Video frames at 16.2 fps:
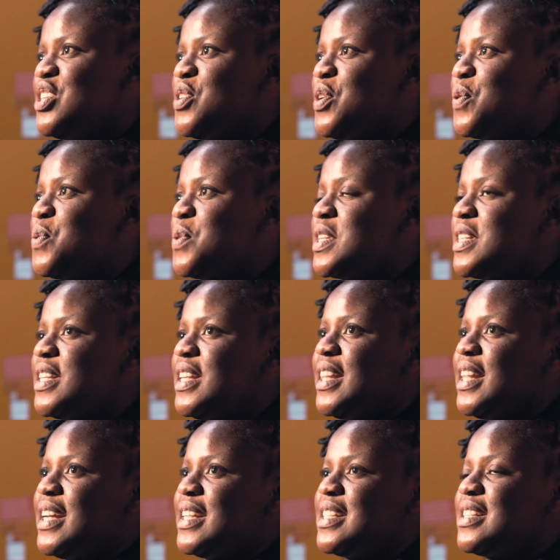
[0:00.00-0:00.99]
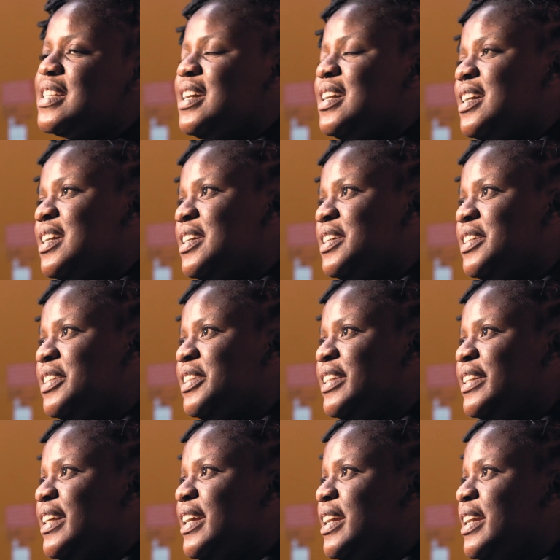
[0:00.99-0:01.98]
So you could see that uh,
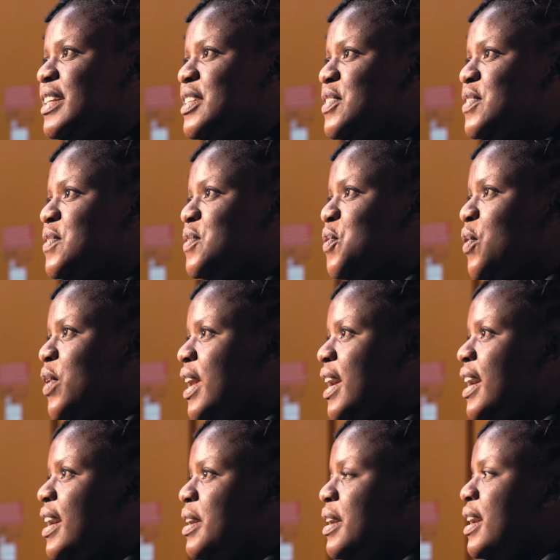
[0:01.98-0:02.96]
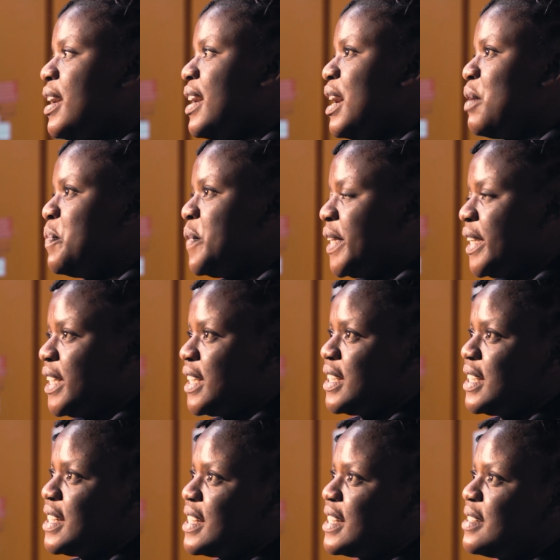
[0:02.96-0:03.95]
the solar uh,
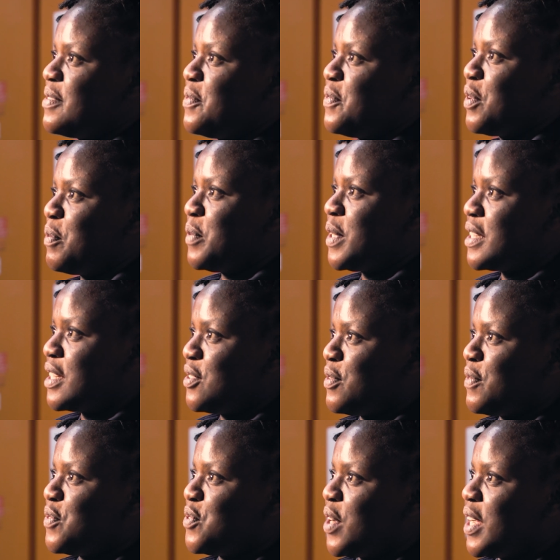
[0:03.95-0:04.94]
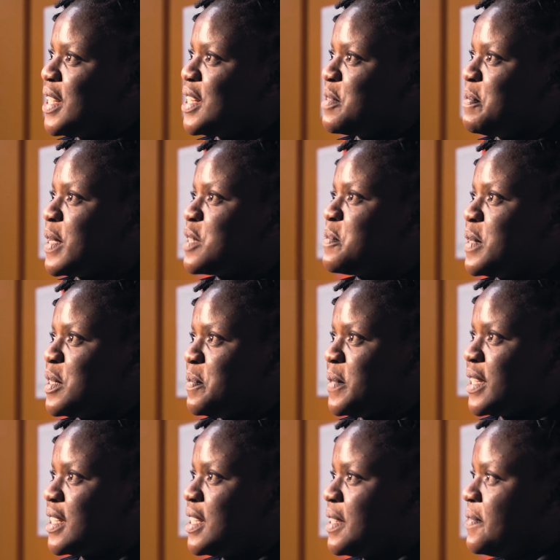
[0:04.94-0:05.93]
applications from the city of Johannesburg's
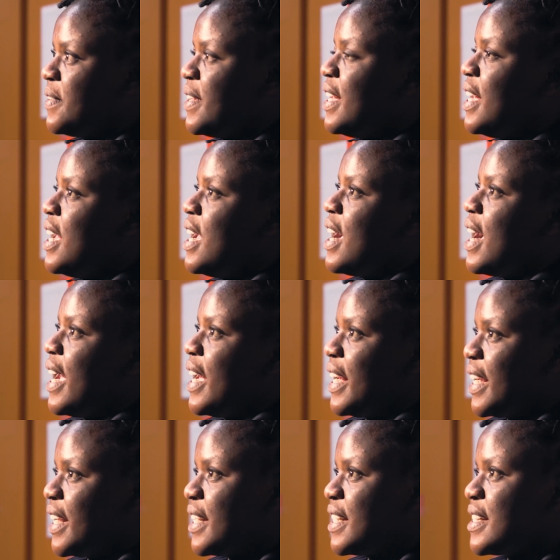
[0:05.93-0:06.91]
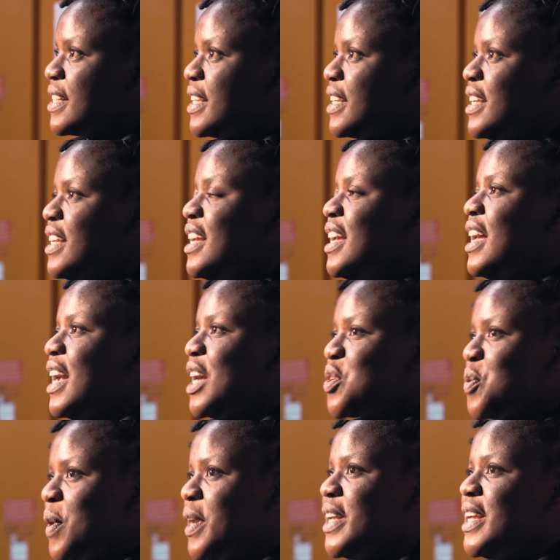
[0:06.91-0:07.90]
perspective are increasing.
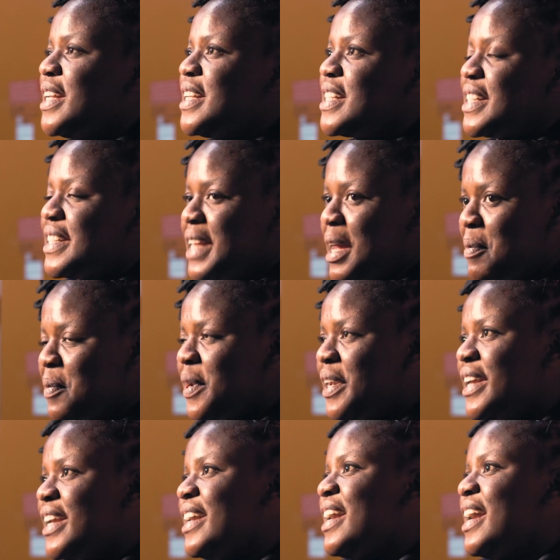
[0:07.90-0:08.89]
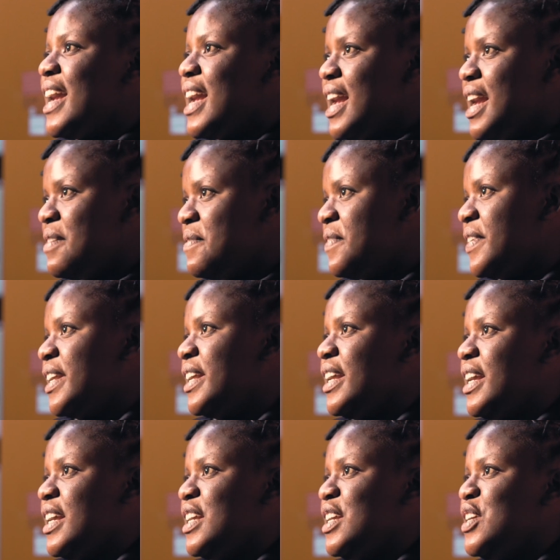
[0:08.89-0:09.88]
Actually, it is doubling every
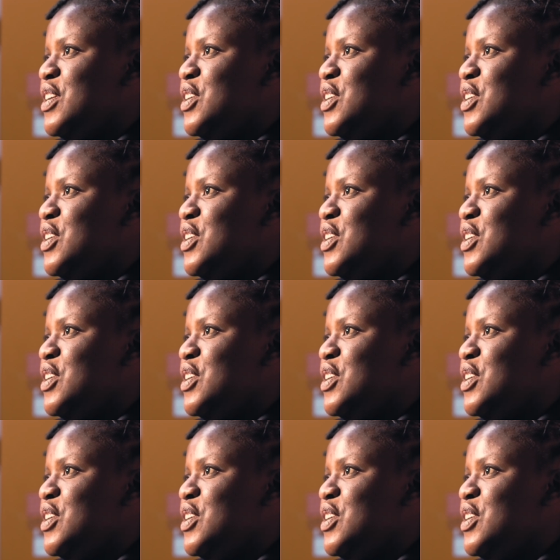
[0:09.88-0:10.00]
year.